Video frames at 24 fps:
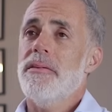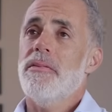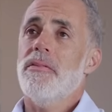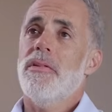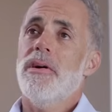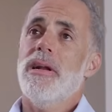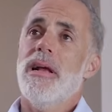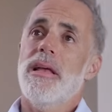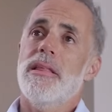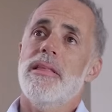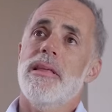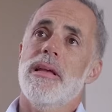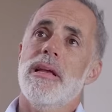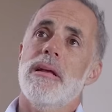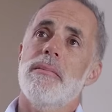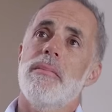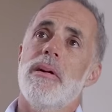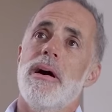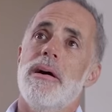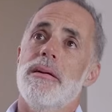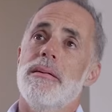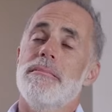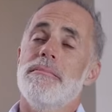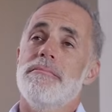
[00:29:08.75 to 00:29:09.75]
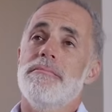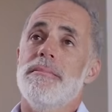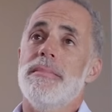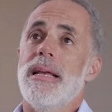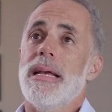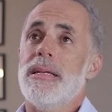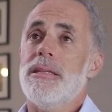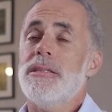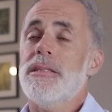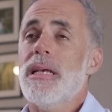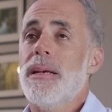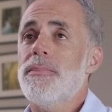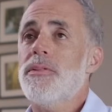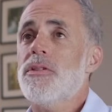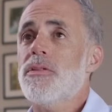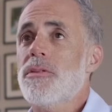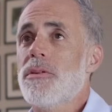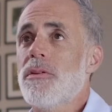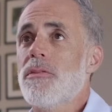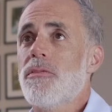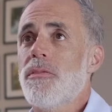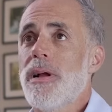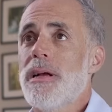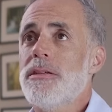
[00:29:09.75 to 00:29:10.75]
when I think about
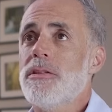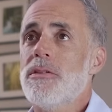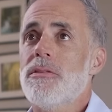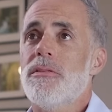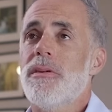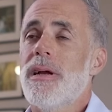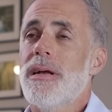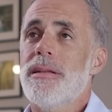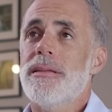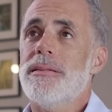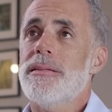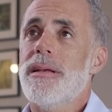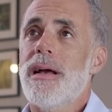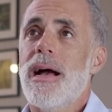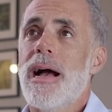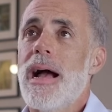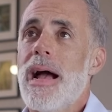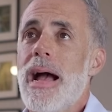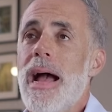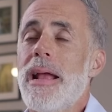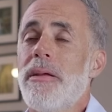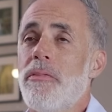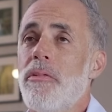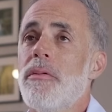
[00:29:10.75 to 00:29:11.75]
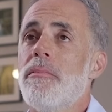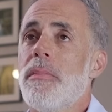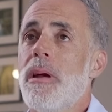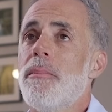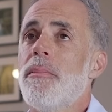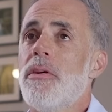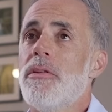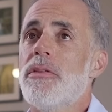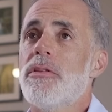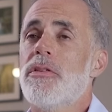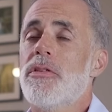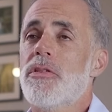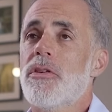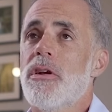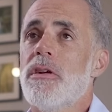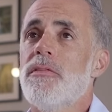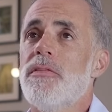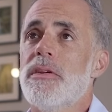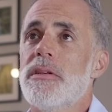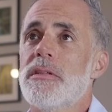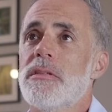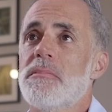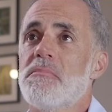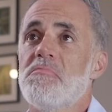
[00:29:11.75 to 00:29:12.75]
exceptional restaurants, I remember the
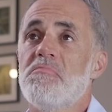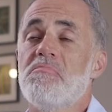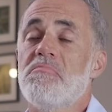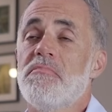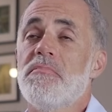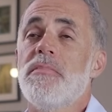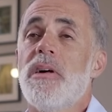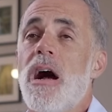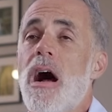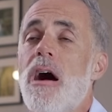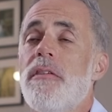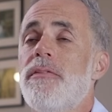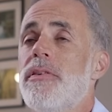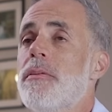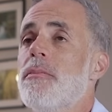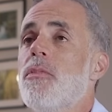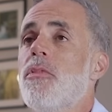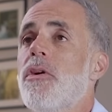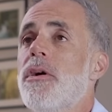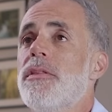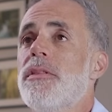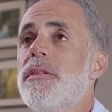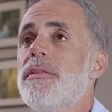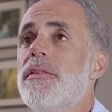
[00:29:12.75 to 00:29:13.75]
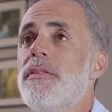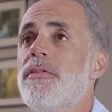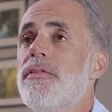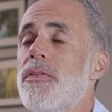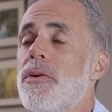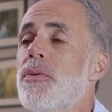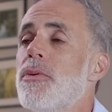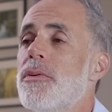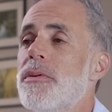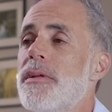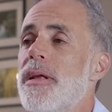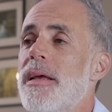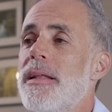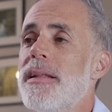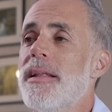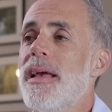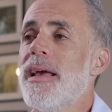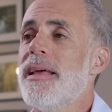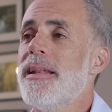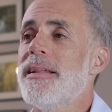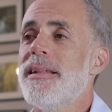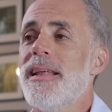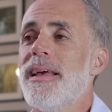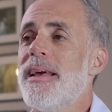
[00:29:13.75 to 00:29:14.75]
service often more than the food.
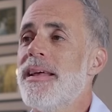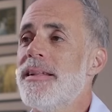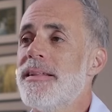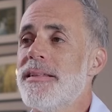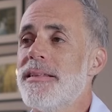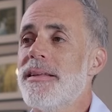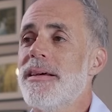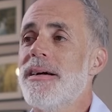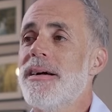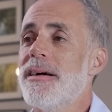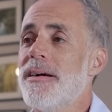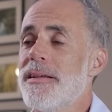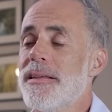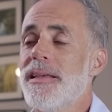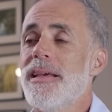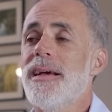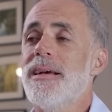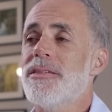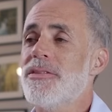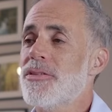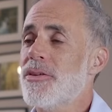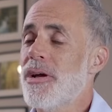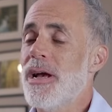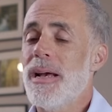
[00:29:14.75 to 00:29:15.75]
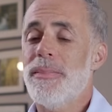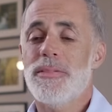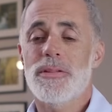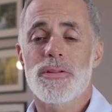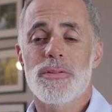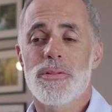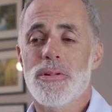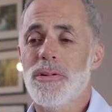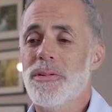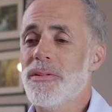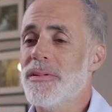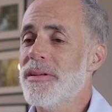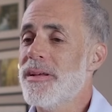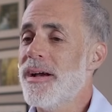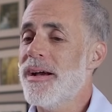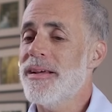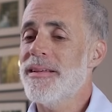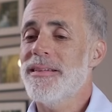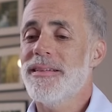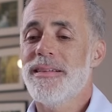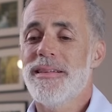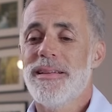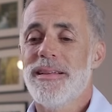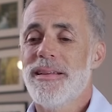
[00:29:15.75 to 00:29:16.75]
So absolutely,
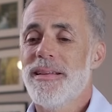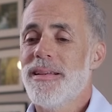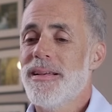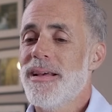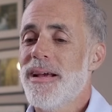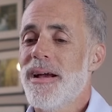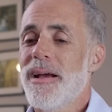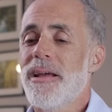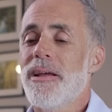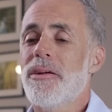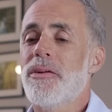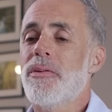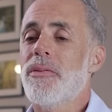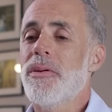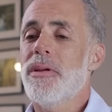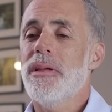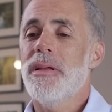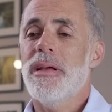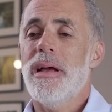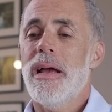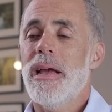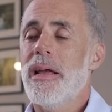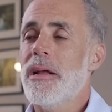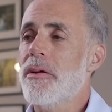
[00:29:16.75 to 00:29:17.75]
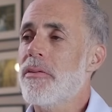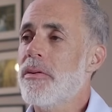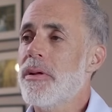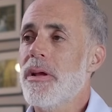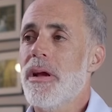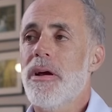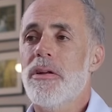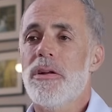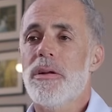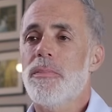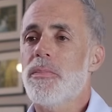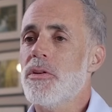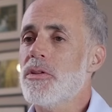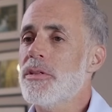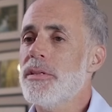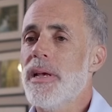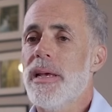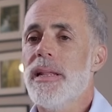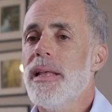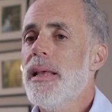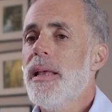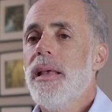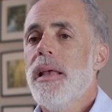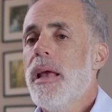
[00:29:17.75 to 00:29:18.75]
I agree
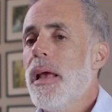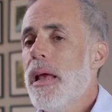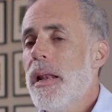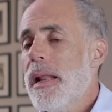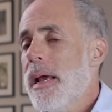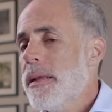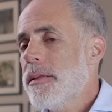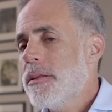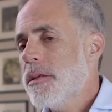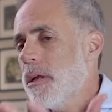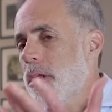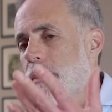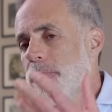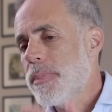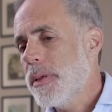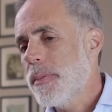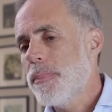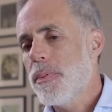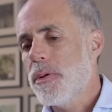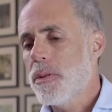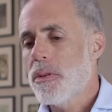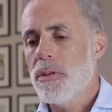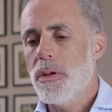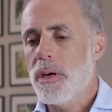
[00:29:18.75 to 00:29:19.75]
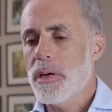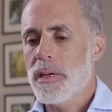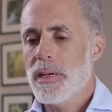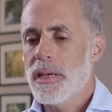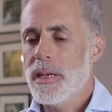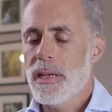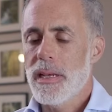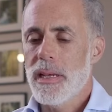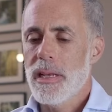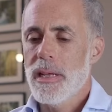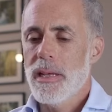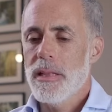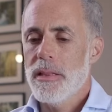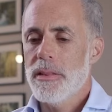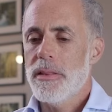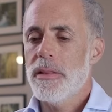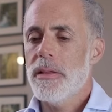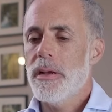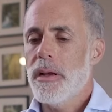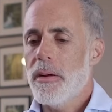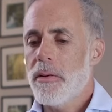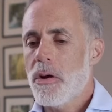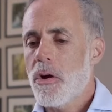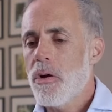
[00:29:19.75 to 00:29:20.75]
100%. And I tell people, look,
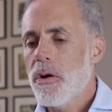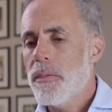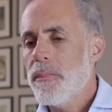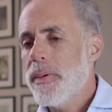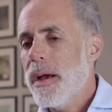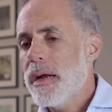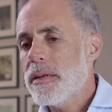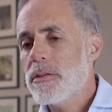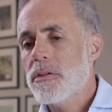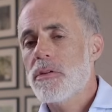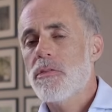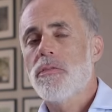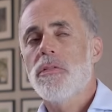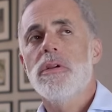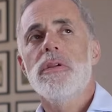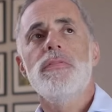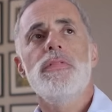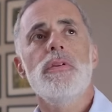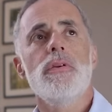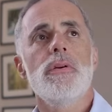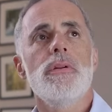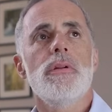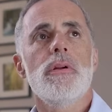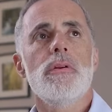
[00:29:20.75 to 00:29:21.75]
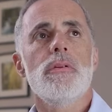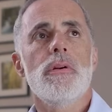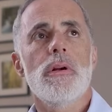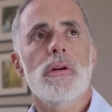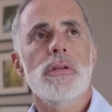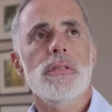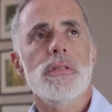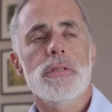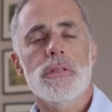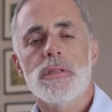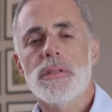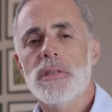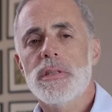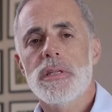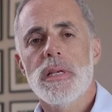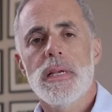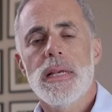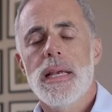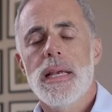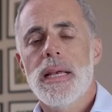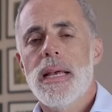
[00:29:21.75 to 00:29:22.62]
going back to review neurosis,